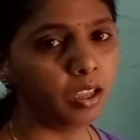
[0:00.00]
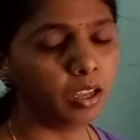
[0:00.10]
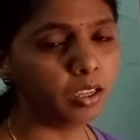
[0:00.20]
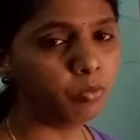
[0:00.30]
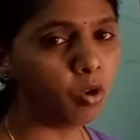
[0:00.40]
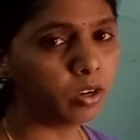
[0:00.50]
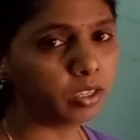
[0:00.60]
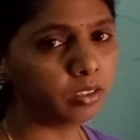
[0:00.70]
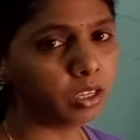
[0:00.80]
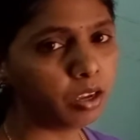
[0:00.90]
involved
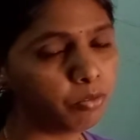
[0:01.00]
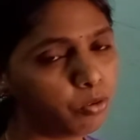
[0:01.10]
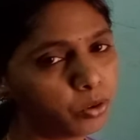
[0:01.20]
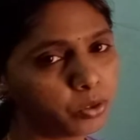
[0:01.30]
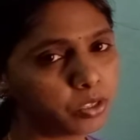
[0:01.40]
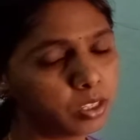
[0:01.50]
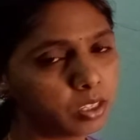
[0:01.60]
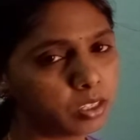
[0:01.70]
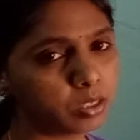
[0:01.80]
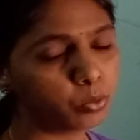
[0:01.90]
in the
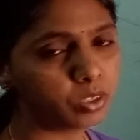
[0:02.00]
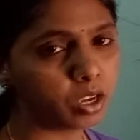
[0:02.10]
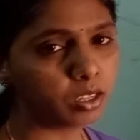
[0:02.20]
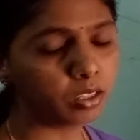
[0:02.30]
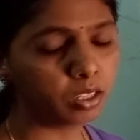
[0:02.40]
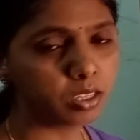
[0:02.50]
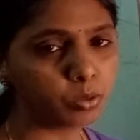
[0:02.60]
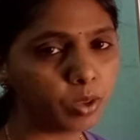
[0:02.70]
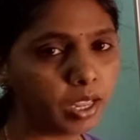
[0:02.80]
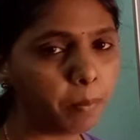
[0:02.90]
photosynthesis. Which are the, this is
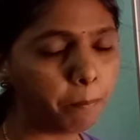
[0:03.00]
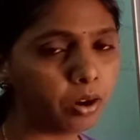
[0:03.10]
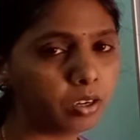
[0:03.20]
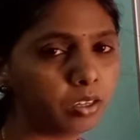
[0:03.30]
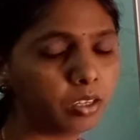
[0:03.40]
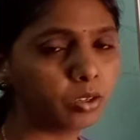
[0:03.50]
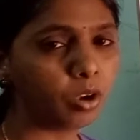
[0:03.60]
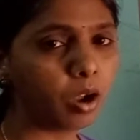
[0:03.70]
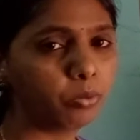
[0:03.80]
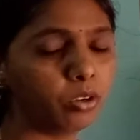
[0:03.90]
very important that you
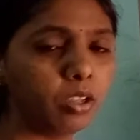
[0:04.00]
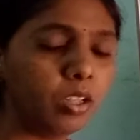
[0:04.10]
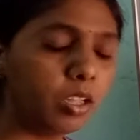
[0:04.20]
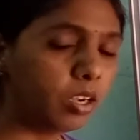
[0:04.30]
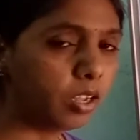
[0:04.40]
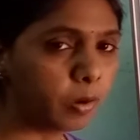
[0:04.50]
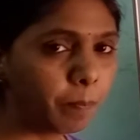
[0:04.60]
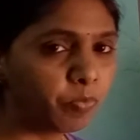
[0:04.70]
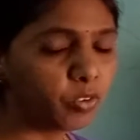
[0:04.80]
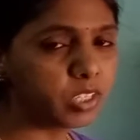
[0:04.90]
have to learn.
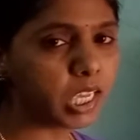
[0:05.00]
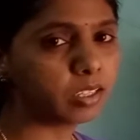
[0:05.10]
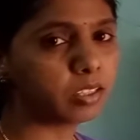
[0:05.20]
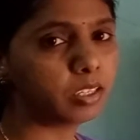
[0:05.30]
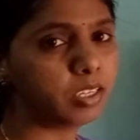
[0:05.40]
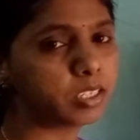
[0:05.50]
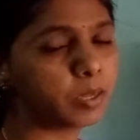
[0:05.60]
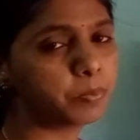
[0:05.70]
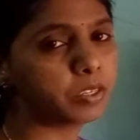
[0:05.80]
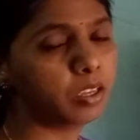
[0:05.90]
Which are the three
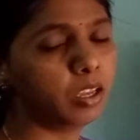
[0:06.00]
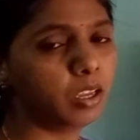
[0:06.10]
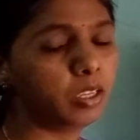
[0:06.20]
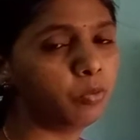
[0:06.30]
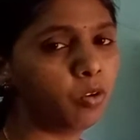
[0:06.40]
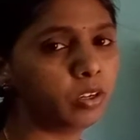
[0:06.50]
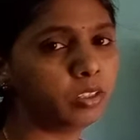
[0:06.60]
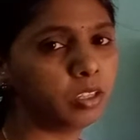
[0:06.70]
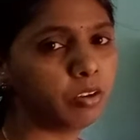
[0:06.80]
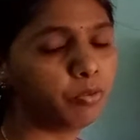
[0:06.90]
steps involved in
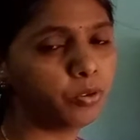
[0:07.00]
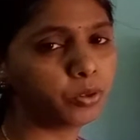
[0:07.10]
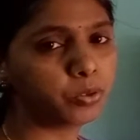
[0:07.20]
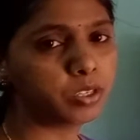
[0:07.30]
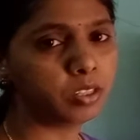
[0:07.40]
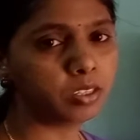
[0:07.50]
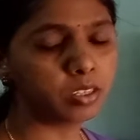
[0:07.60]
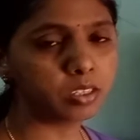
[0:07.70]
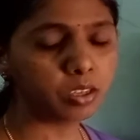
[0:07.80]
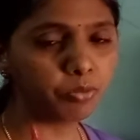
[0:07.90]
the
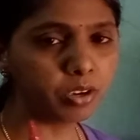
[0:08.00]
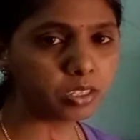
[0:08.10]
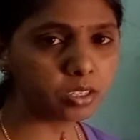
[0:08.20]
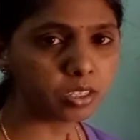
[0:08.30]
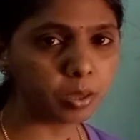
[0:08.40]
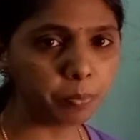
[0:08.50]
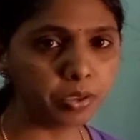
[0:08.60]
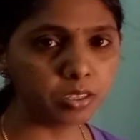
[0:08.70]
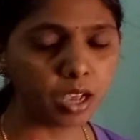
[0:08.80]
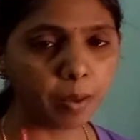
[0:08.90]
photosynthesis? The first step
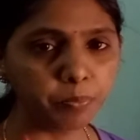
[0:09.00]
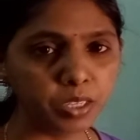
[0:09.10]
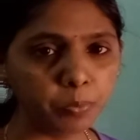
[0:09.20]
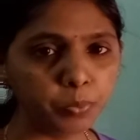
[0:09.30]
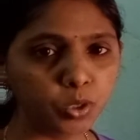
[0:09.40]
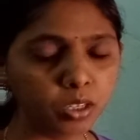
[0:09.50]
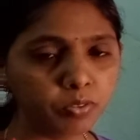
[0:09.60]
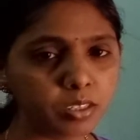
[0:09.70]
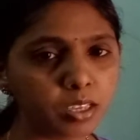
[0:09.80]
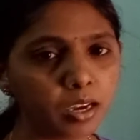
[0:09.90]
is absorption of
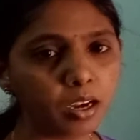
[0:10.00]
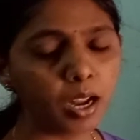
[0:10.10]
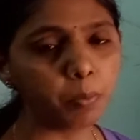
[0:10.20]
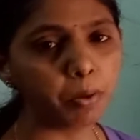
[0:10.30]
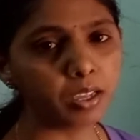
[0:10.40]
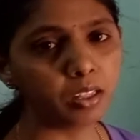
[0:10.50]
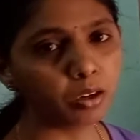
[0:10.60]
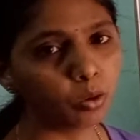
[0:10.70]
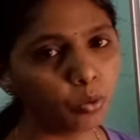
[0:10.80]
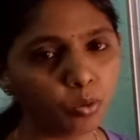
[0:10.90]
the sunlight by the
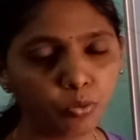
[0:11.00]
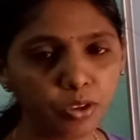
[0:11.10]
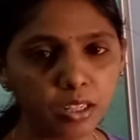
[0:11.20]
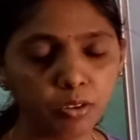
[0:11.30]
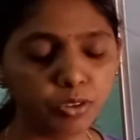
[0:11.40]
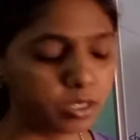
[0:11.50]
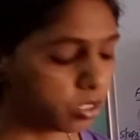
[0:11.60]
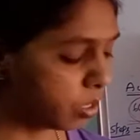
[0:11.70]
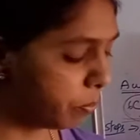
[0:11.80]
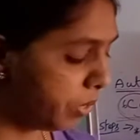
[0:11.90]
chlorophyll. The first
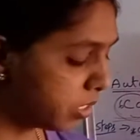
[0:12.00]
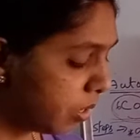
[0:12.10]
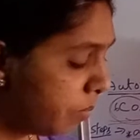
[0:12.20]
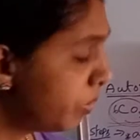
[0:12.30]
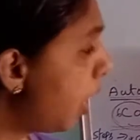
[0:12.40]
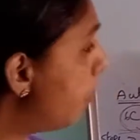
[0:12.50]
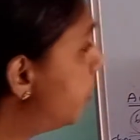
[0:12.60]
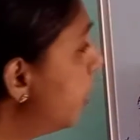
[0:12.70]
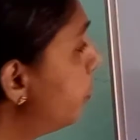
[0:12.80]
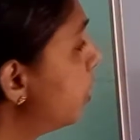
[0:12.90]
step is
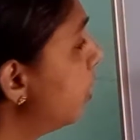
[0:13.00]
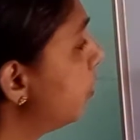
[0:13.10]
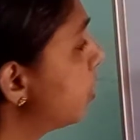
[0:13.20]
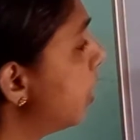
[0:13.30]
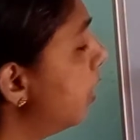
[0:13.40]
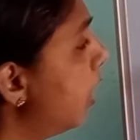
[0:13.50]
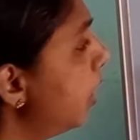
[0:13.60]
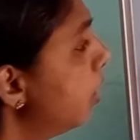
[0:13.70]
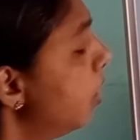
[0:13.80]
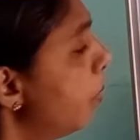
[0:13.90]
absorption of the sunlight